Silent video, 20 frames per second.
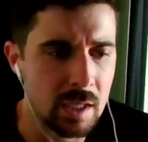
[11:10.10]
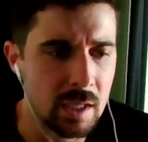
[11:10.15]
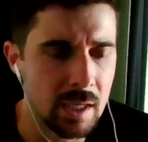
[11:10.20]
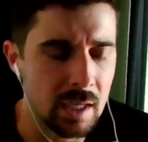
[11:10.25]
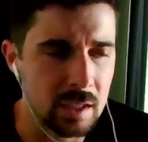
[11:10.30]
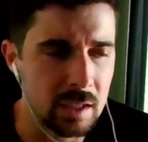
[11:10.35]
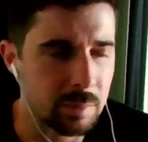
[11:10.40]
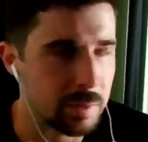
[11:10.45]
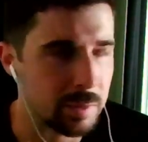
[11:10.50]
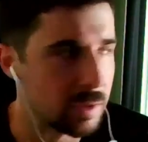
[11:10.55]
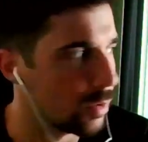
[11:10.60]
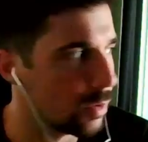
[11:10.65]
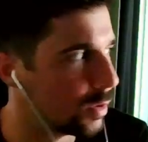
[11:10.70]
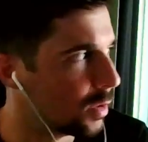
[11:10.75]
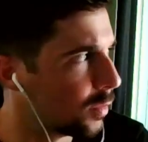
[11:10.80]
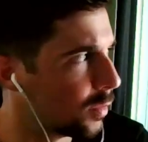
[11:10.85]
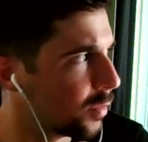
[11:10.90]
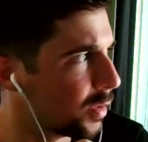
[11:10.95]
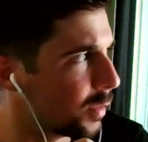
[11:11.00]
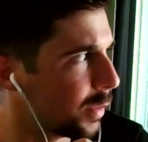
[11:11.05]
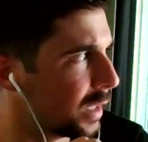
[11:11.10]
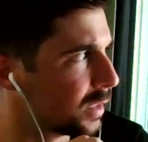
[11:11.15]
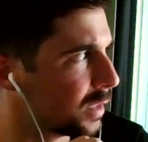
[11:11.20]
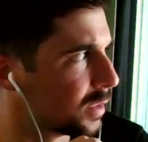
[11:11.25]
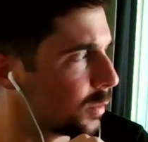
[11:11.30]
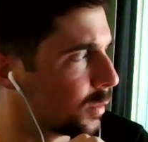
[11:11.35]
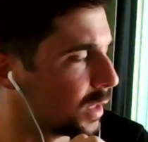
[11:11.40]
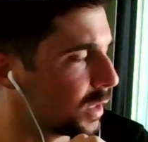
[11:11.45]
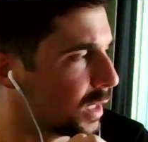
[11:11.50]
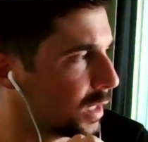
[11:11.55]
yeah, that's been going on over the
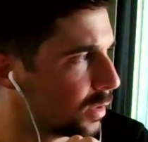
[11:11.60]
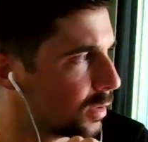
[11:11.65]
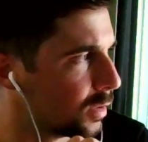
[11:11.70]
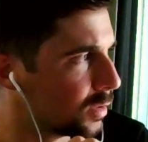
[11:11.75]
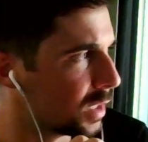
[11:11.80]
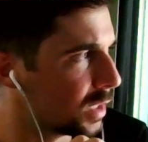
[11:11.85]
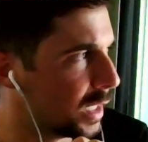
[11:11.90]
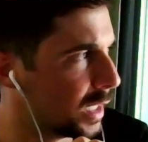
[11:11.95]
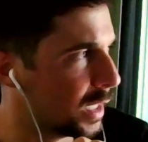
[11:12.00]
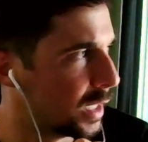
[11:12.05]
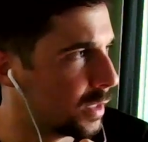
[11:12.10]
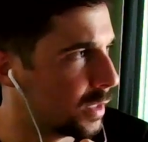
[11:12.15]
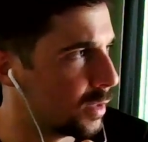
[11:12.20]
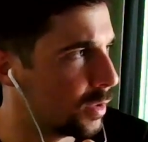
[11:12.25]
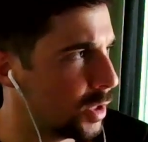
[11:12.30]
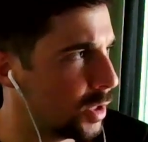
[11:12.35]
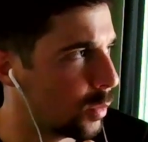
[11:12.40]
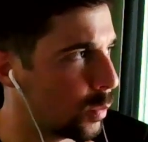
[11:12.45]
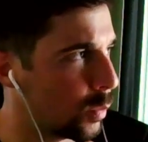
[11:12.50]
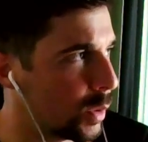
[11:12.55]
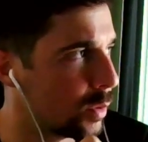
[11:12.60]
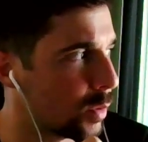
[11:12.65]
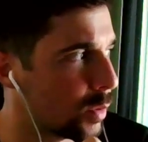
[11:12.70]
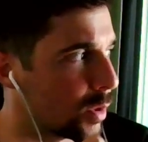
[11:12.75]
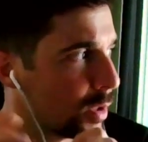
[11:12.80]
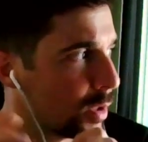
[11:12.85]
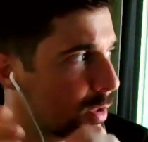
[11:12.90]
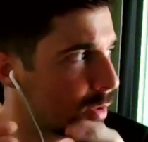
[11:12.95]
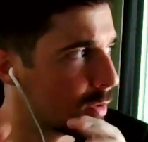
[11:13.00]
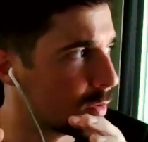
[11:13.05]
past couple of years, and we
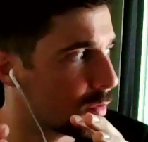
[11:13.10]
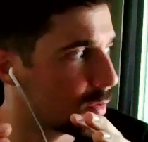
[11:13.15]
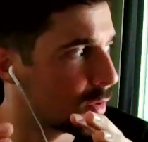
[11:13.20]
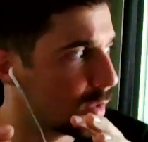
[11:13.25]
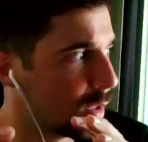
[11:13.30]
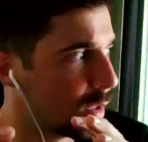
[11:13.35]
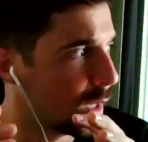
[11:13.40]
were,